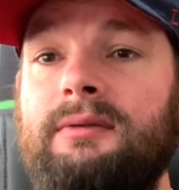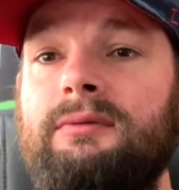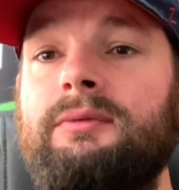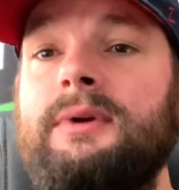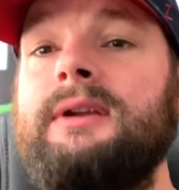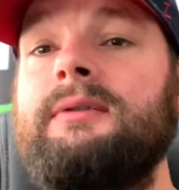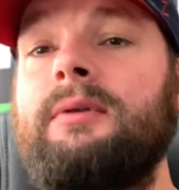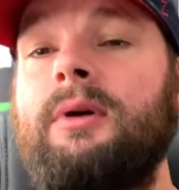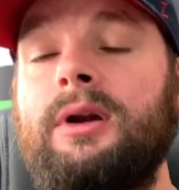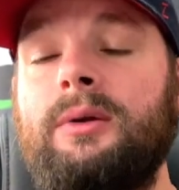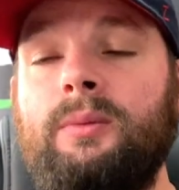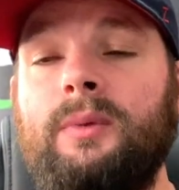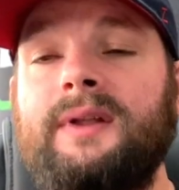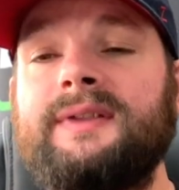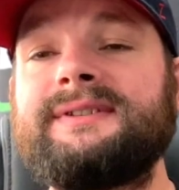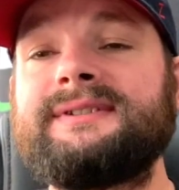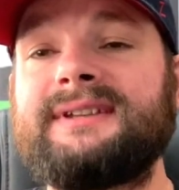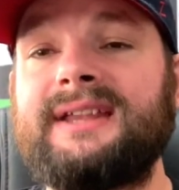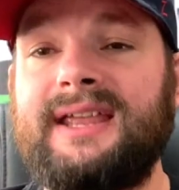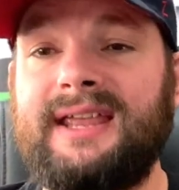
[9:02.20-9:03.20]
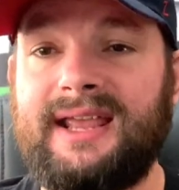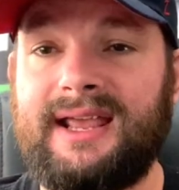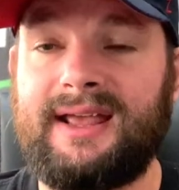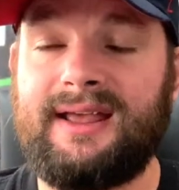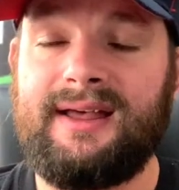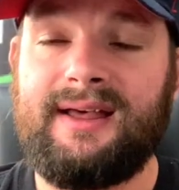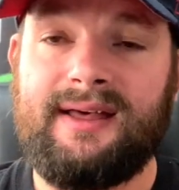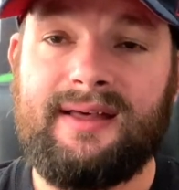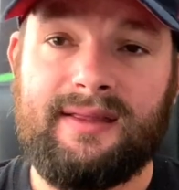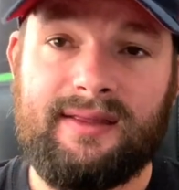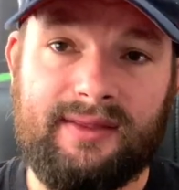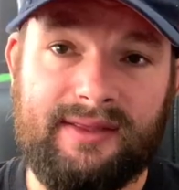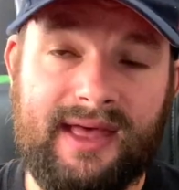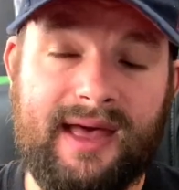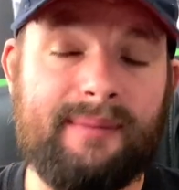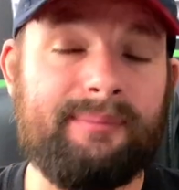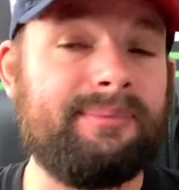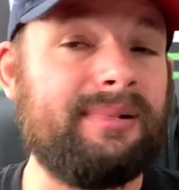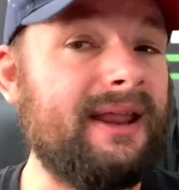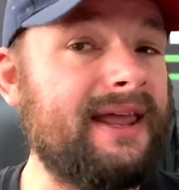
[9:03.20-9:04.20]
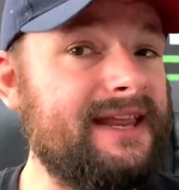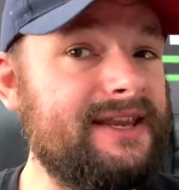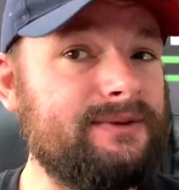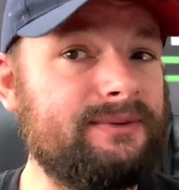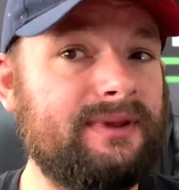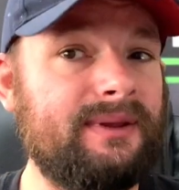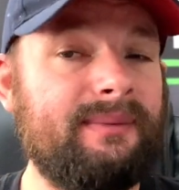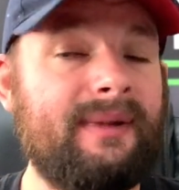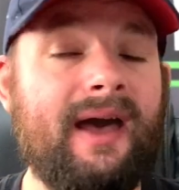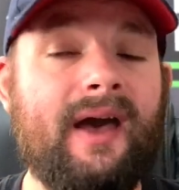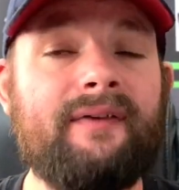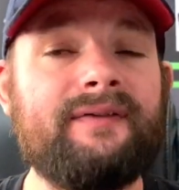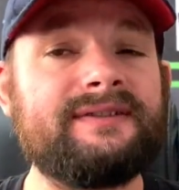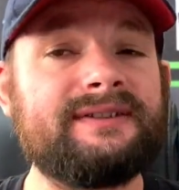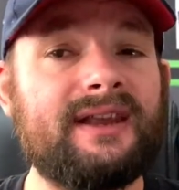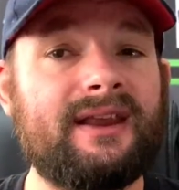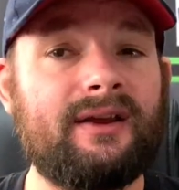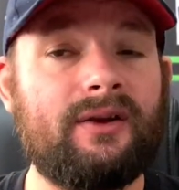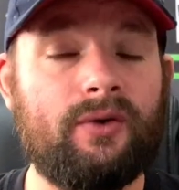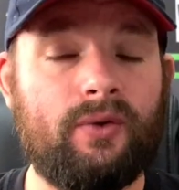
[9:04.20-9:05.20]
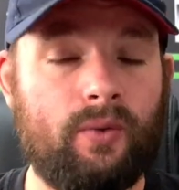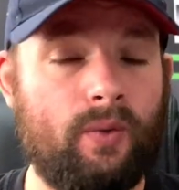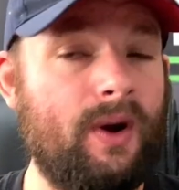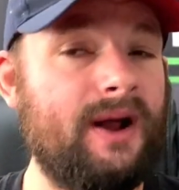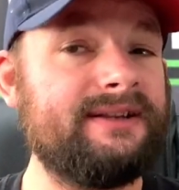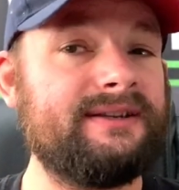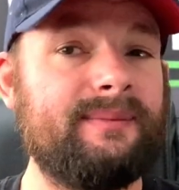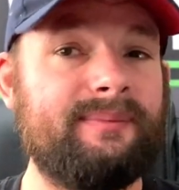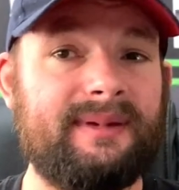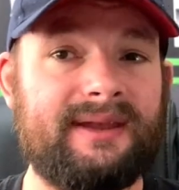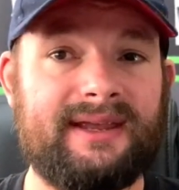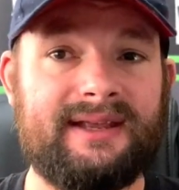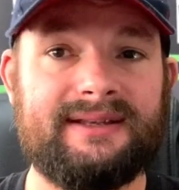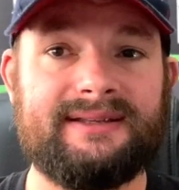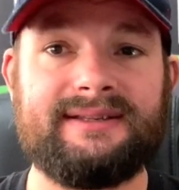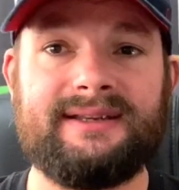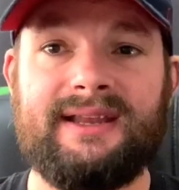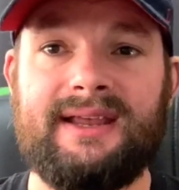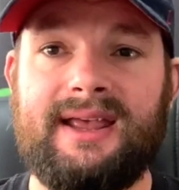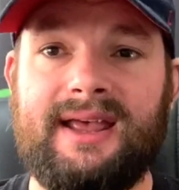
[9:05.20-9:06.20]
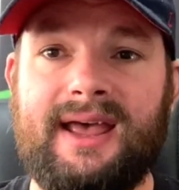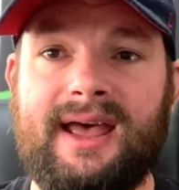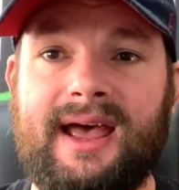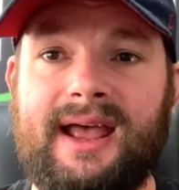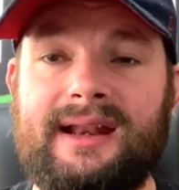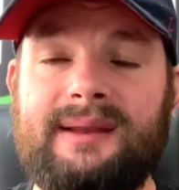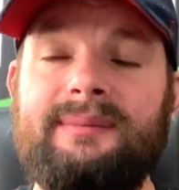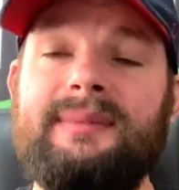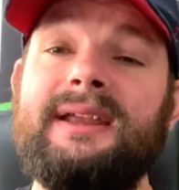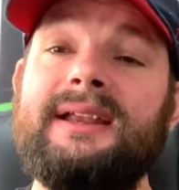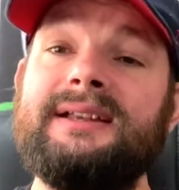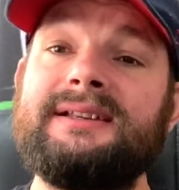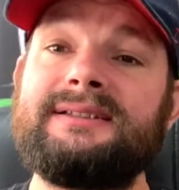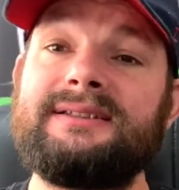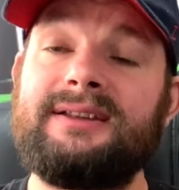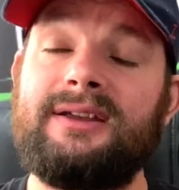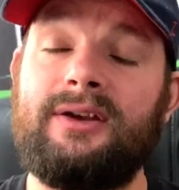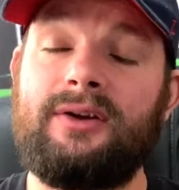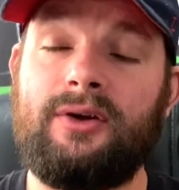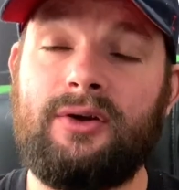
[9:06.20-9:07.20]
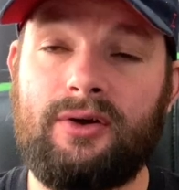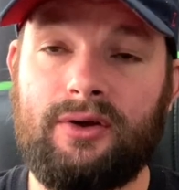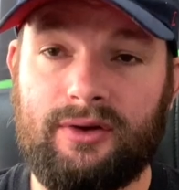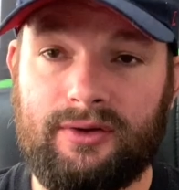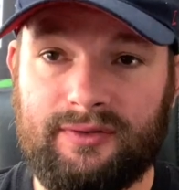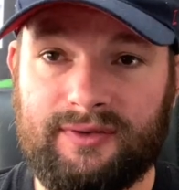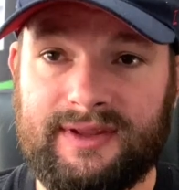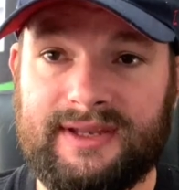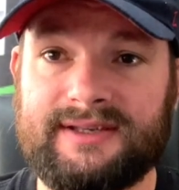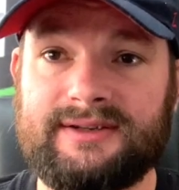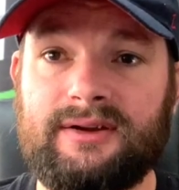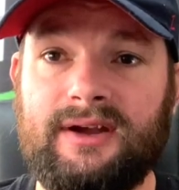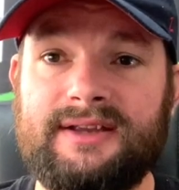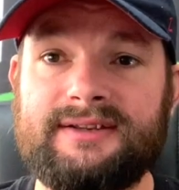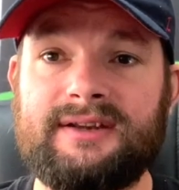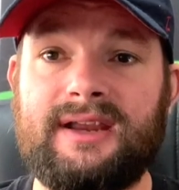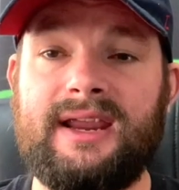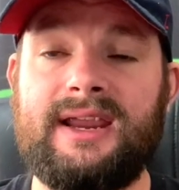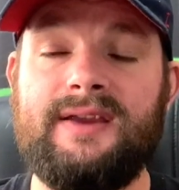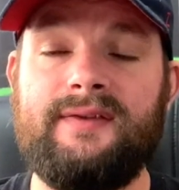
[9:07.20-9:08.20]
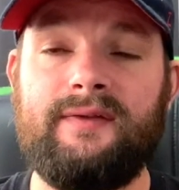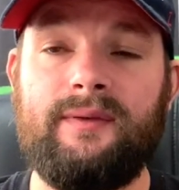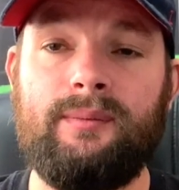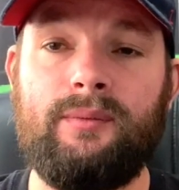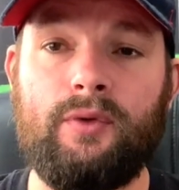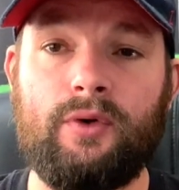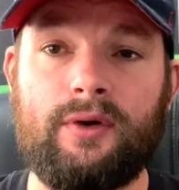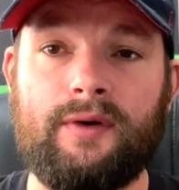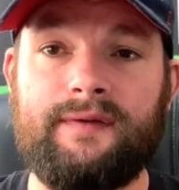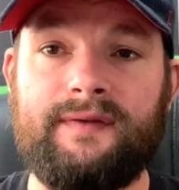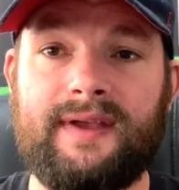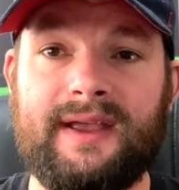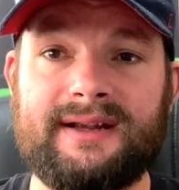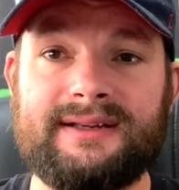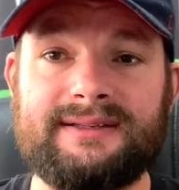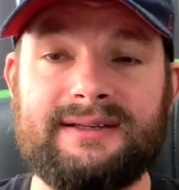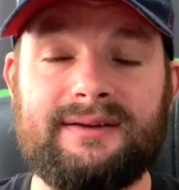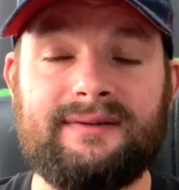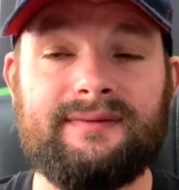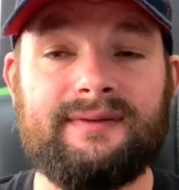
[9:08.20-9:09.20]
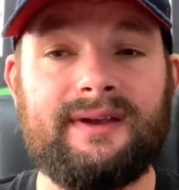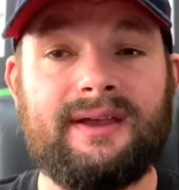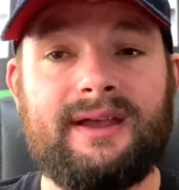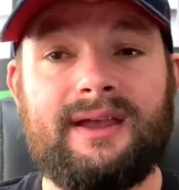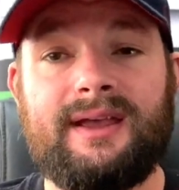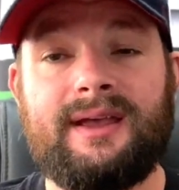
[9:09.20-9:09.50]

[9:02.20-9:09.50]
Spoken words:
re-rolling 1s to hit. That plays with the maths quite a bit, and it means that these guys are even more effective.